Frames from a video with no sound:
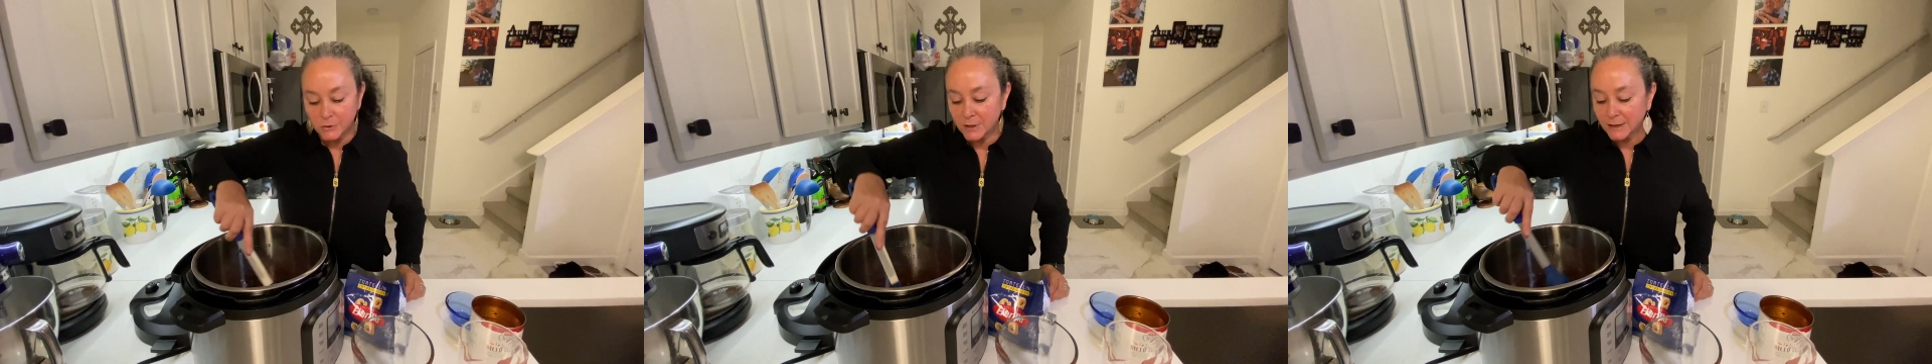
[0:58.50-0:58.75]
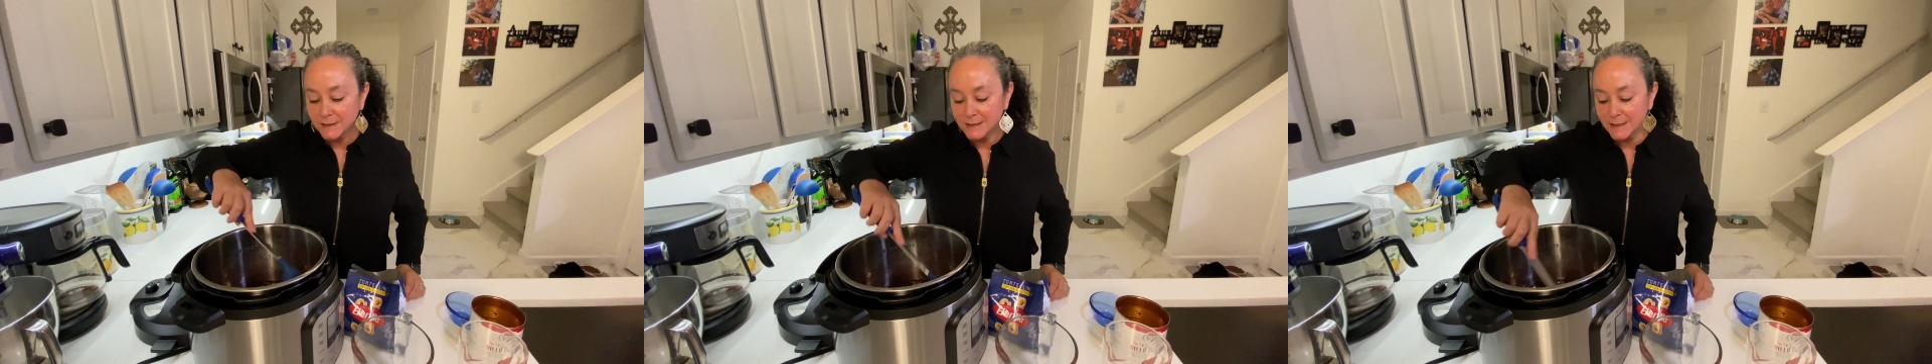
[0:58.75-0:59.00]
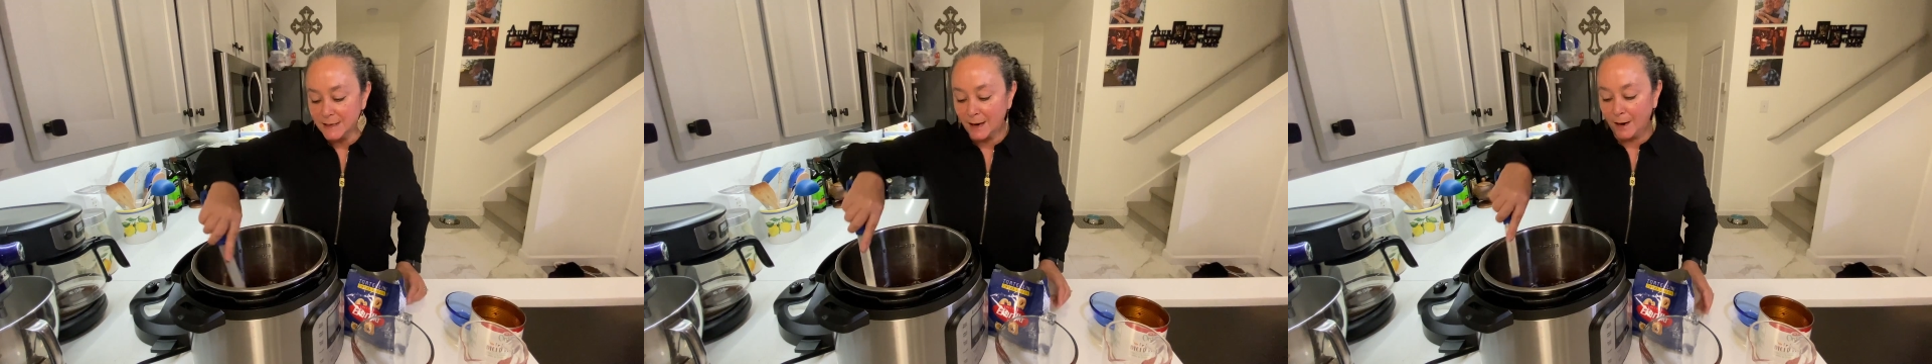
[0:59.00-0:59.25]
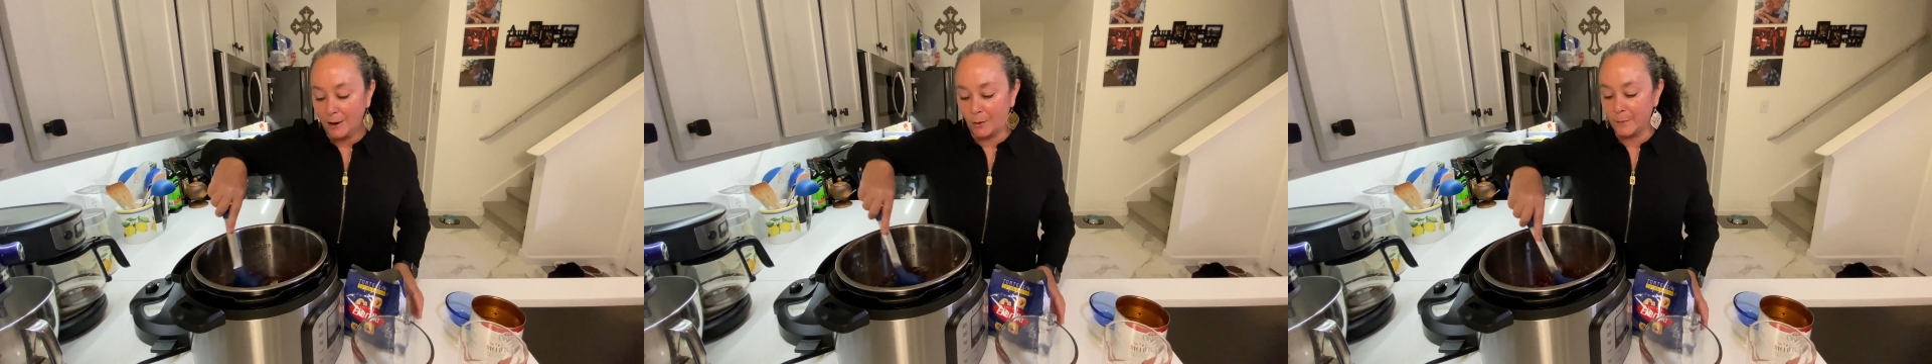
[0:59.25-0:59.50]
you can see
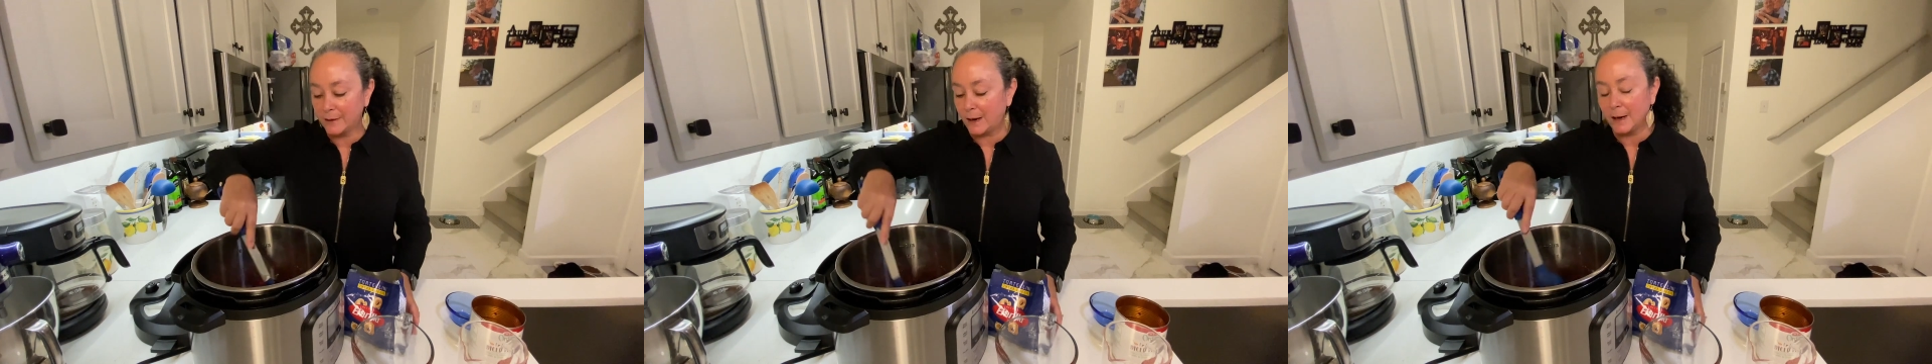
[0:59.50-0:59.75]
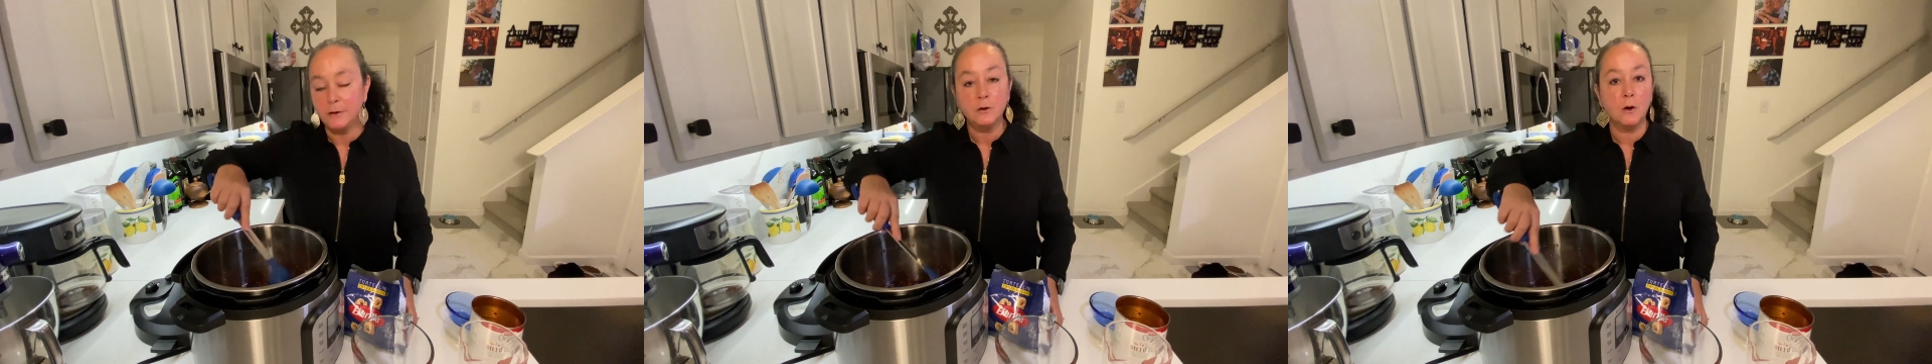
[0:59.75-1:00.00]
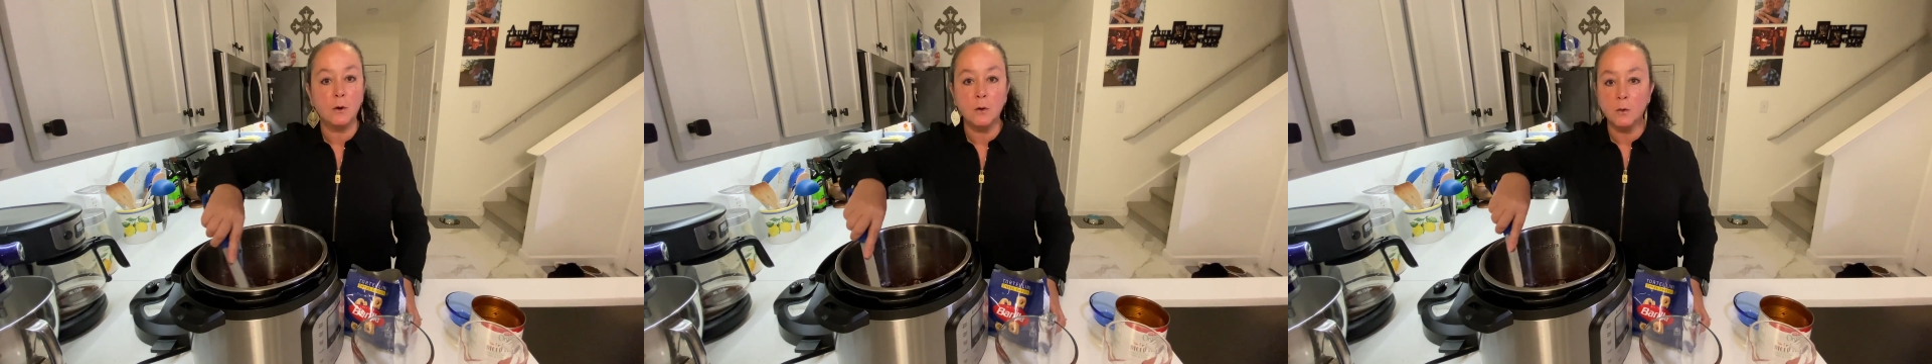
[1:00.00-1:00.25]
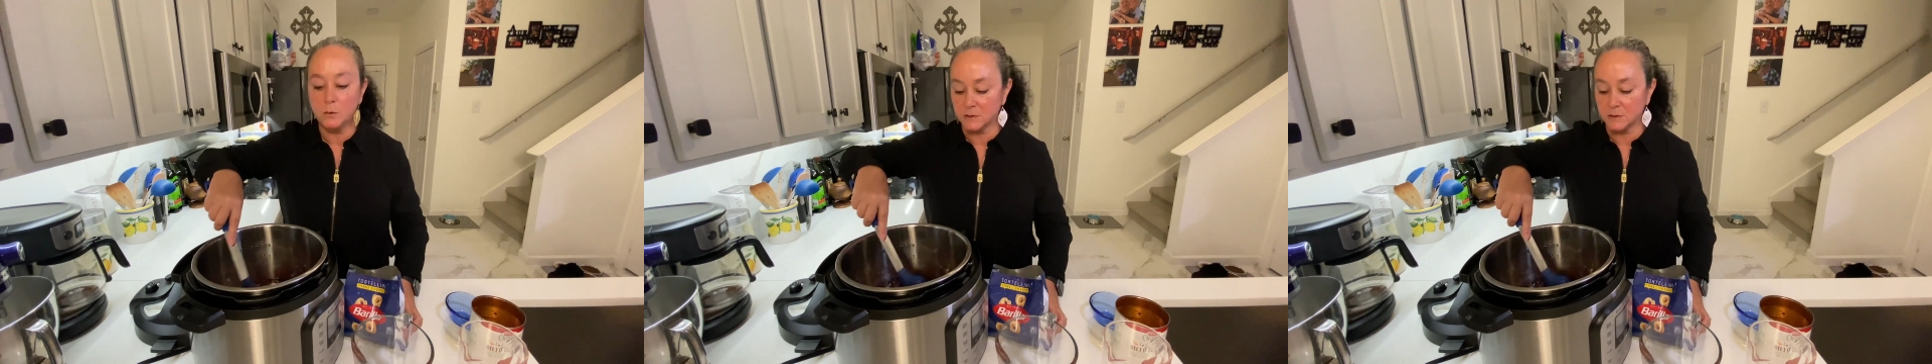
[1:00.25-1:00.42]
how, I know